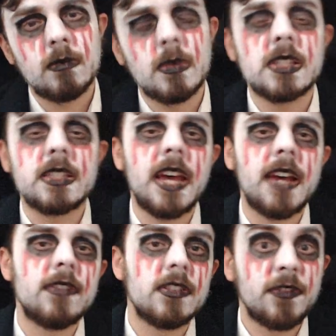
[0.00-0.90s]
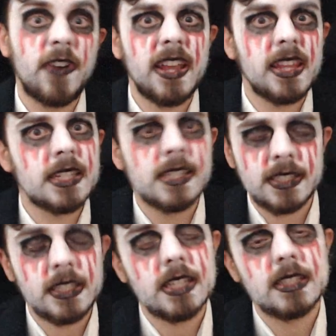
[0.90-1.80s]
must have finally
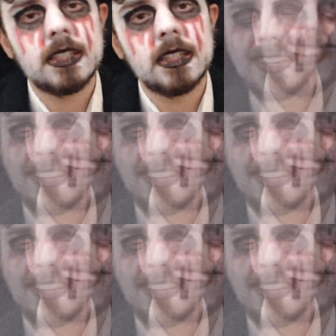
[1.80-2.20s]
ceased.